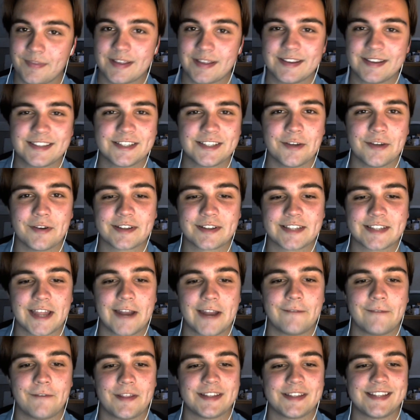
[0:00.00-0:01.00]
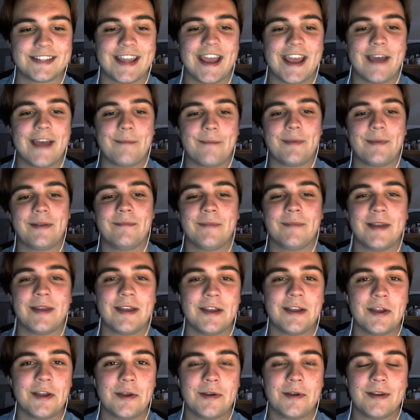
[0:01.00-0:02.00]
So excited for this to happen.
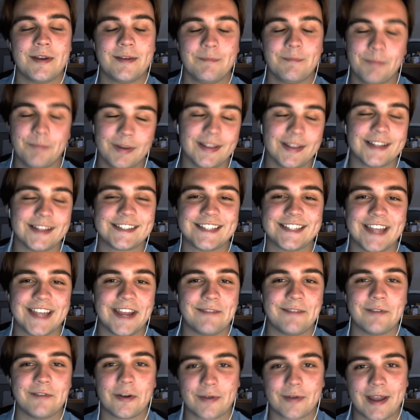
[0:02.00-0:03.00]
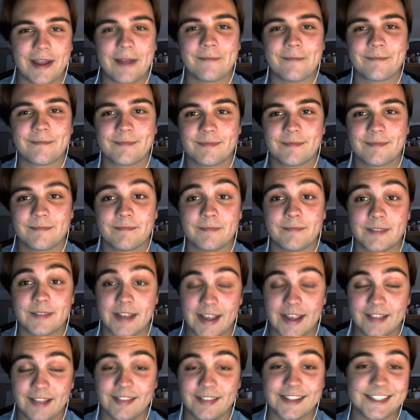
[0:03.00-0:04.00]
But let's say, okay,
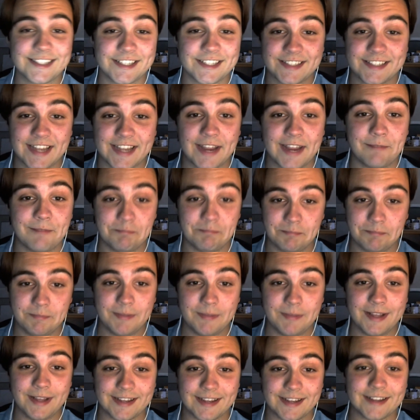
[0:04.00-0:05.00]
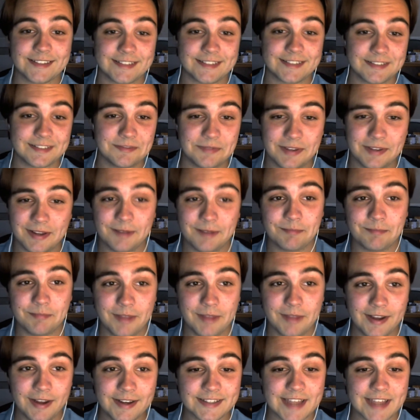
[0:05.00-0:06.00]
let's just say it does. It,
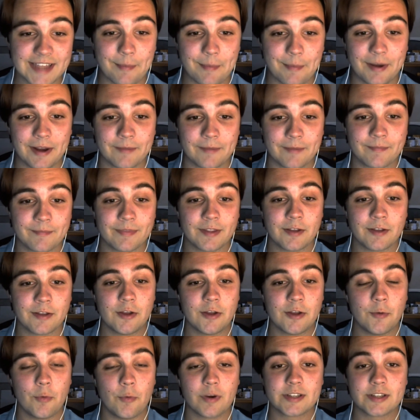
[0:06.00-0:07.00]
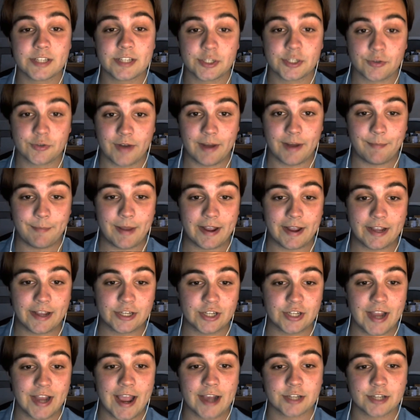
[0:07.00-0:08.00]
it is happening. What does a trade
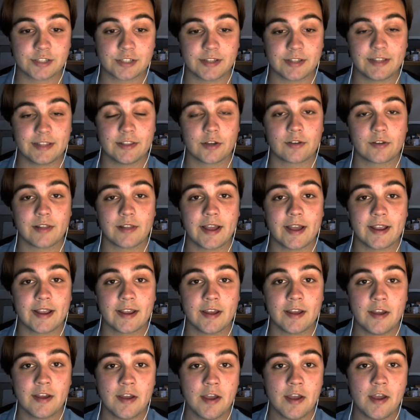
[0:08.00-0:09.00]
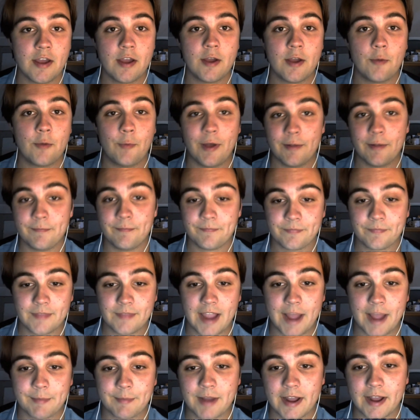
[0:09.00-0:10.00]
package actually look like? Well,
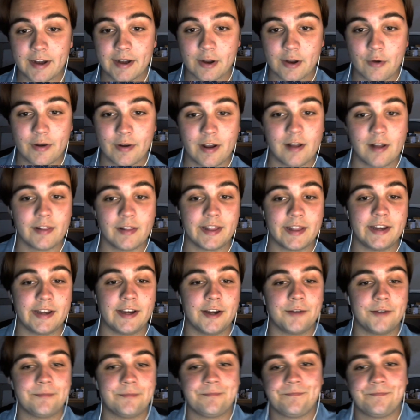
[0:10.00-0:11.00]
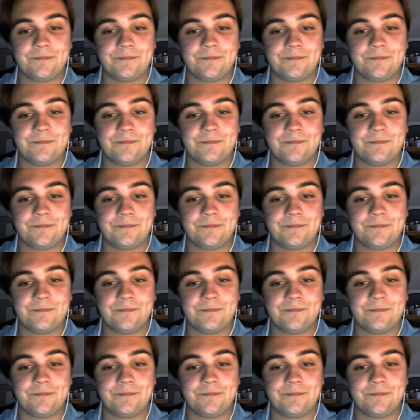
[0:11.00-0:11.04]
I'm kind of going all in here.